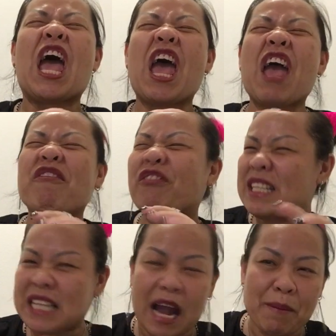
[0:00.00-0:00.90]
every
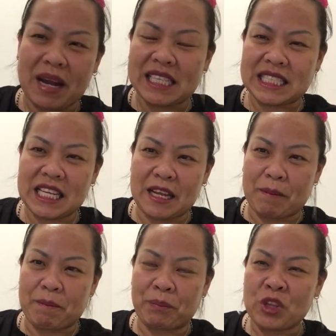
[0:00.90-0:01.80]
time I see
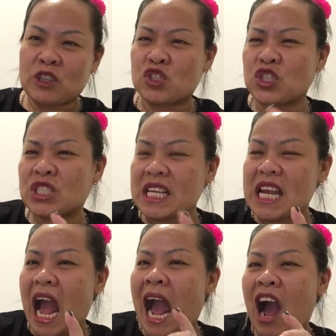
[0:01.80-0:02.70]
him to see
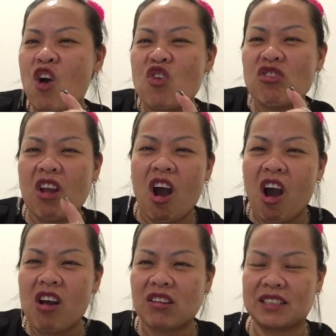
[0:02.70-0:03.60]
how
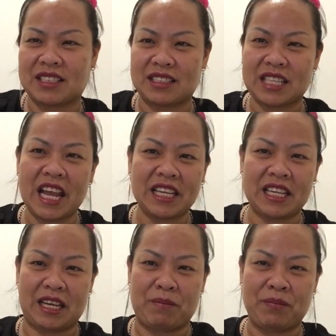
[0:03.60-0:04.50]
long does it take
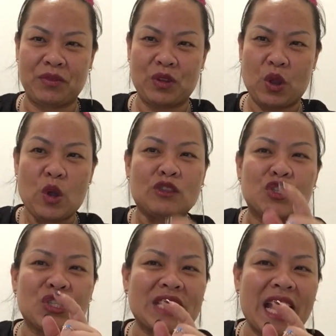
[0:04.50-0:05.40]
him to say